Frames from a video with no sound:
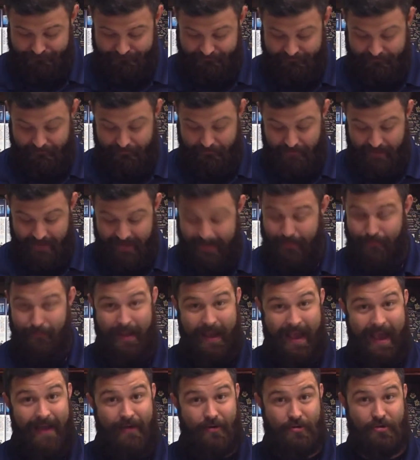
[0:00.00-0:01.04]
make it
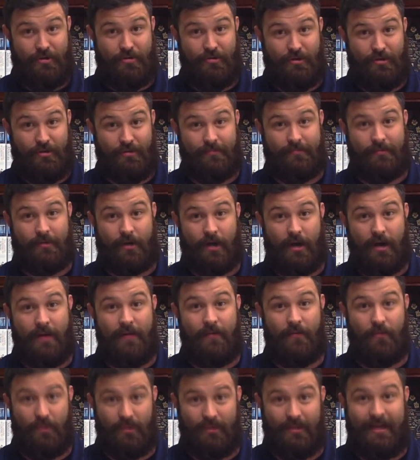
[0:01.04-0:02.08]
matter to you. All right.
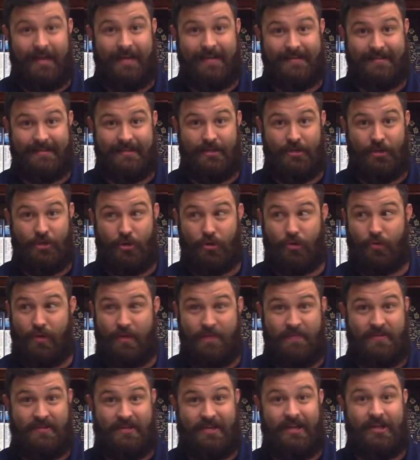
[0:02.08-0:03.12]
Realize that your
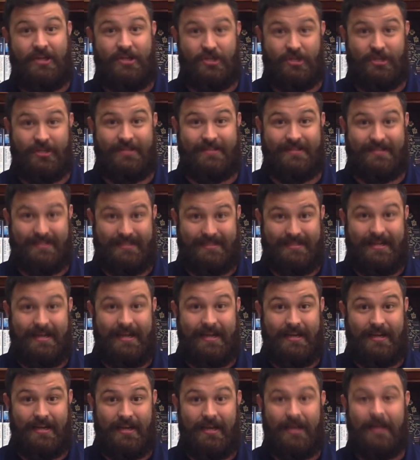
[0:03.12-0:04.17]
reputation is at
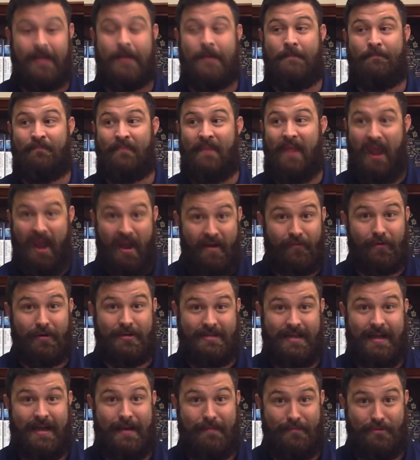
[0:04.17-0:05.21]
stake every
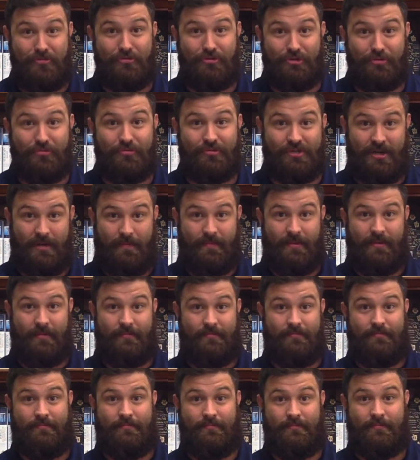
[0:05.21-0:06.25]
time you do something.
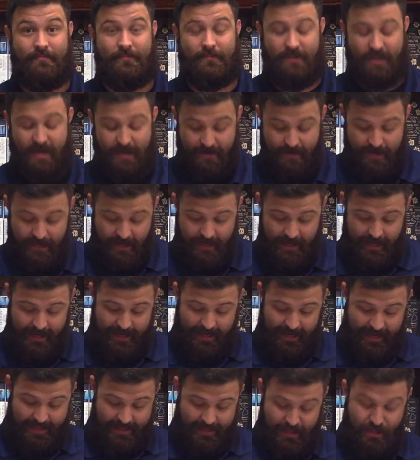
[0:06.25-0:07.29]
Okay.
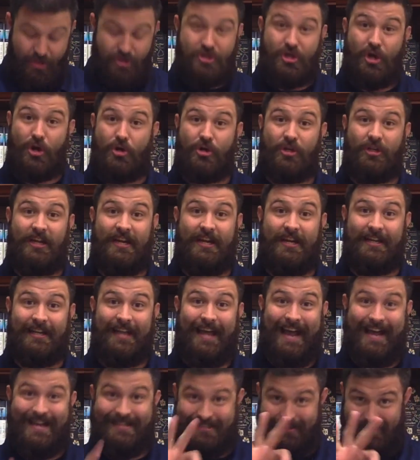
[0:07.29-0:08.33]
And then, thirdly and
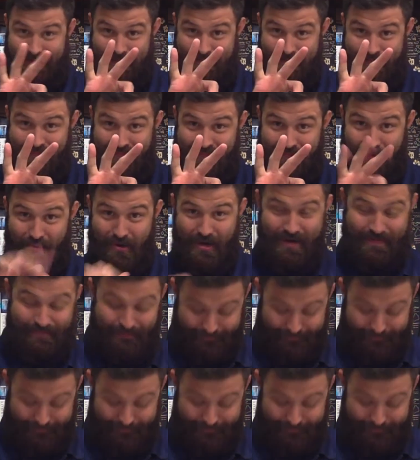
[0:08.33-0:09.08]
lastly, three,